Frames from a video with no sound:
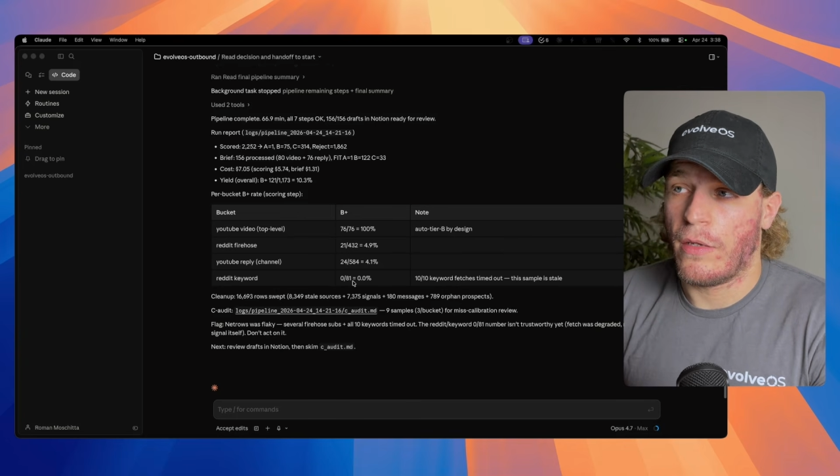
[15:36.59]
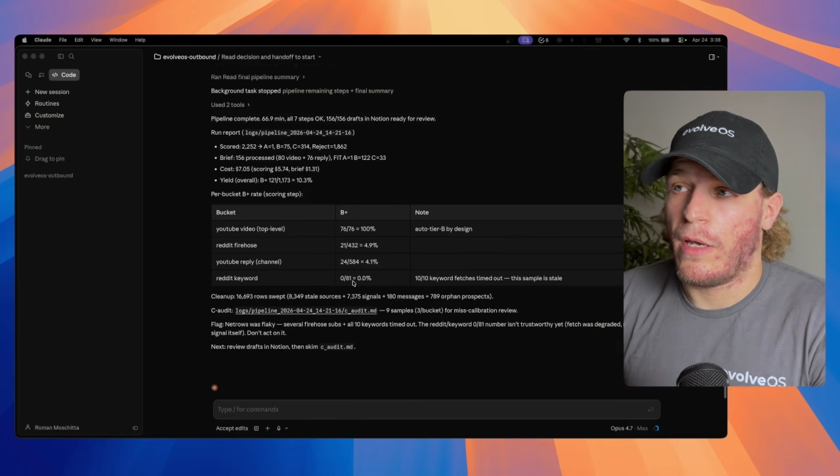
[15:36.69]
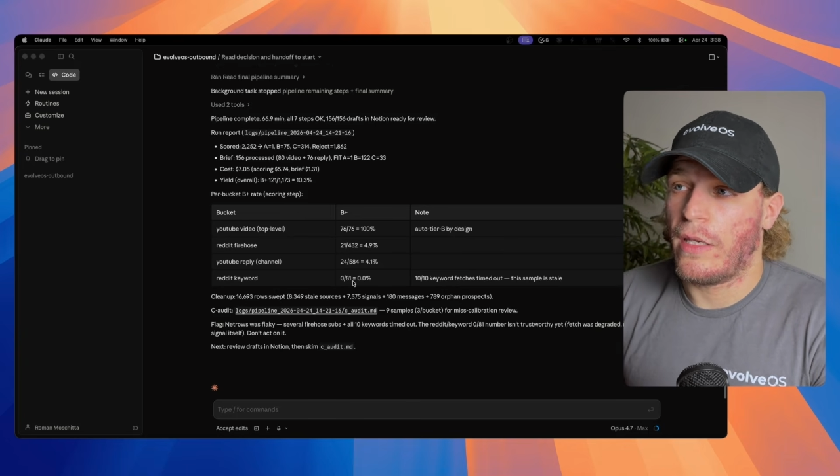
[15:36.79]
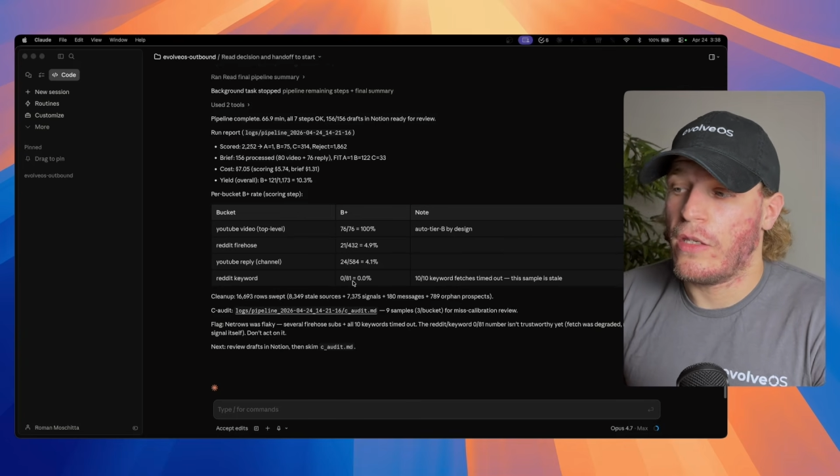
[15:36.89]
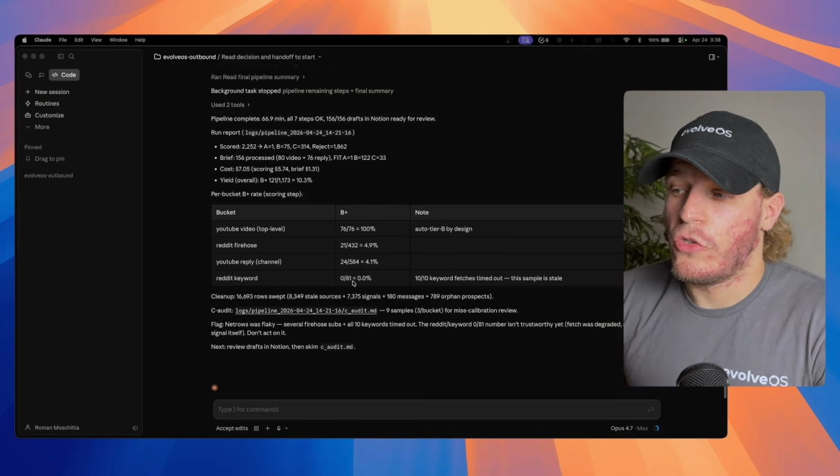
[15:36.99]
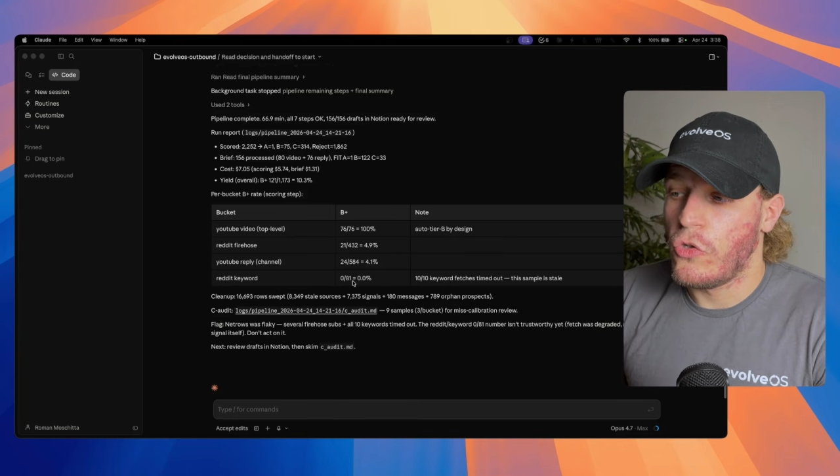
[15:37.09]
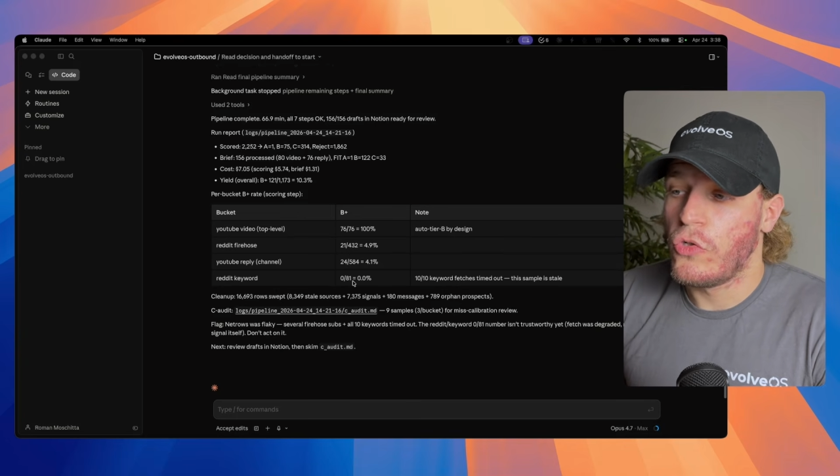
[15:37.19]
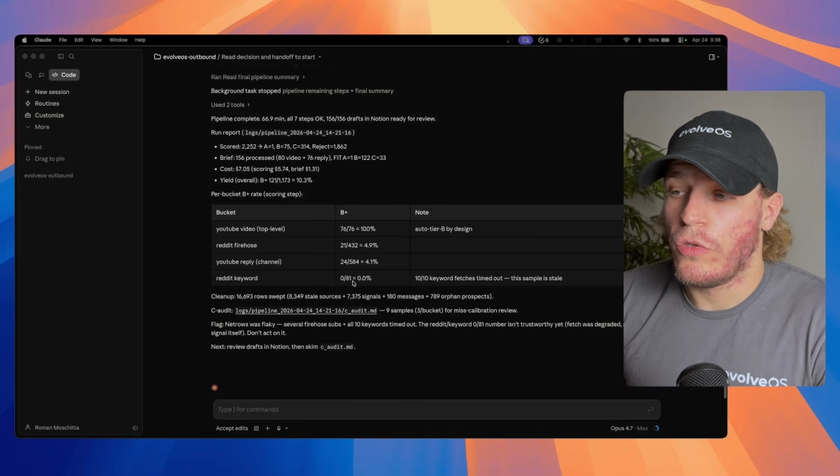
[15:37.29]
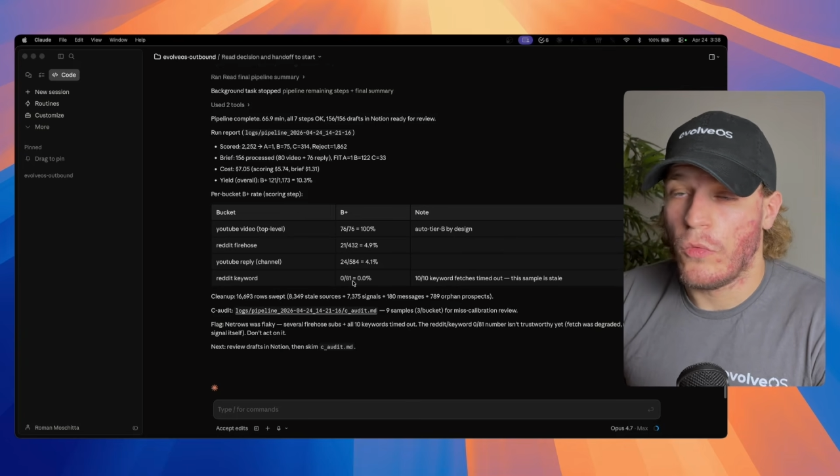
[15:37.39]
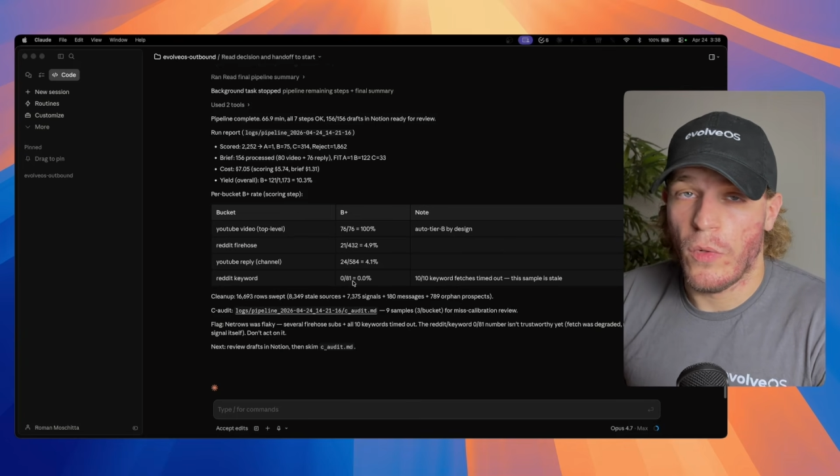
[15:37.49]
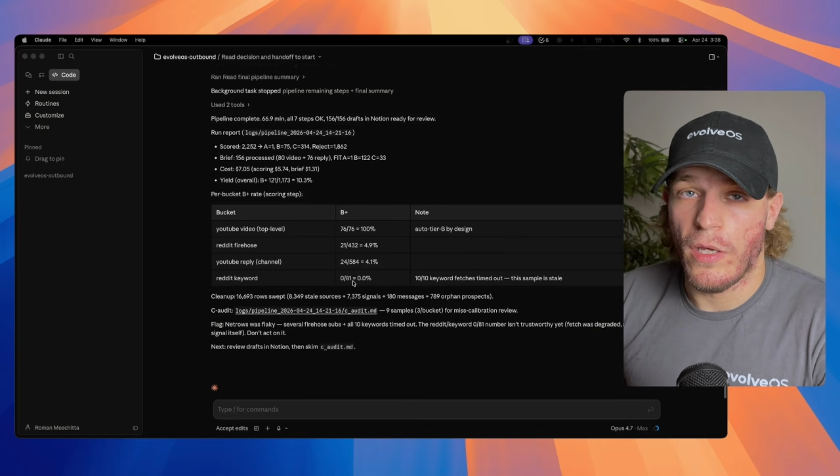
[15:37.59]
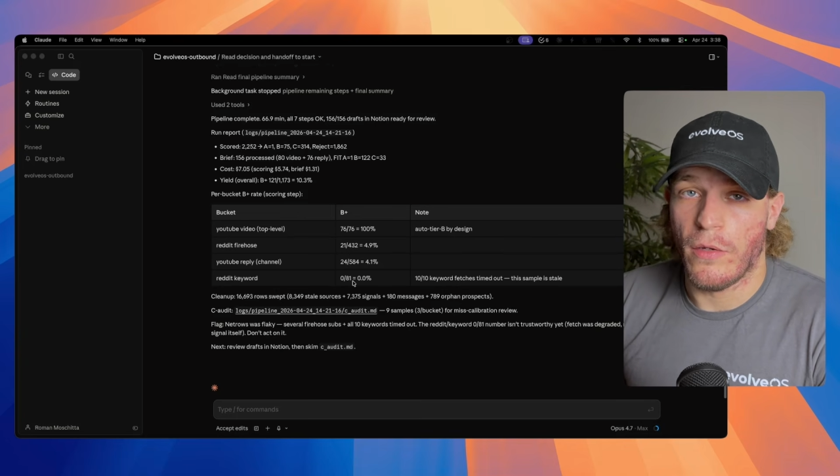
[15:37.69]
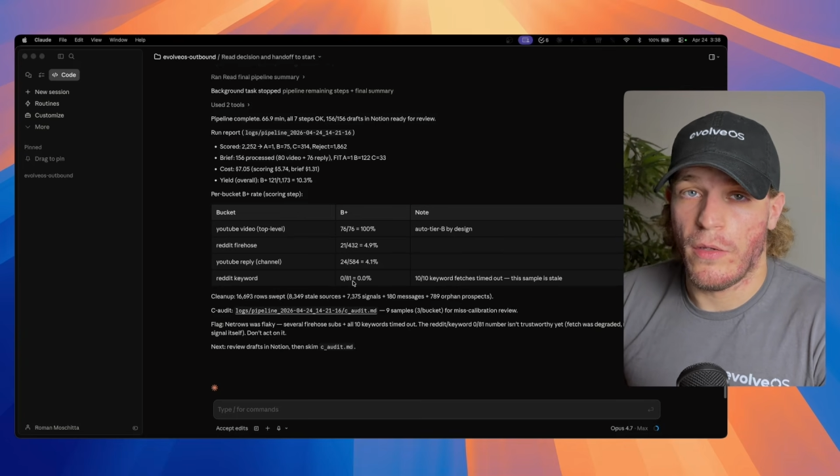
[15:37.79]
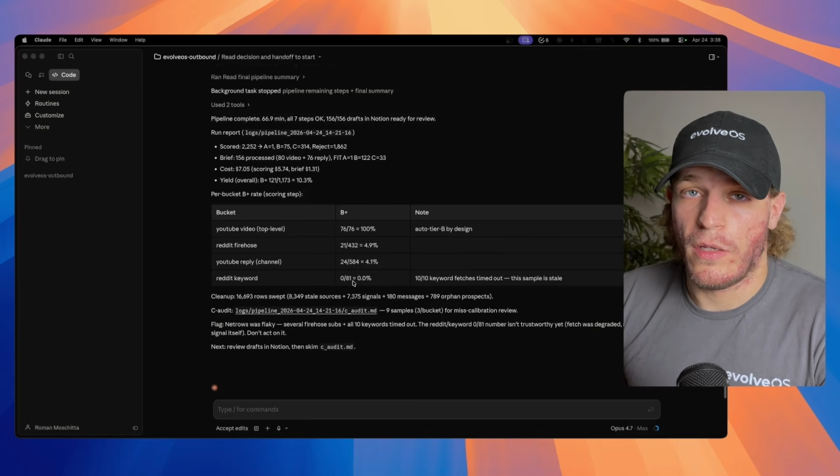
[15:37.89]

like it usually will,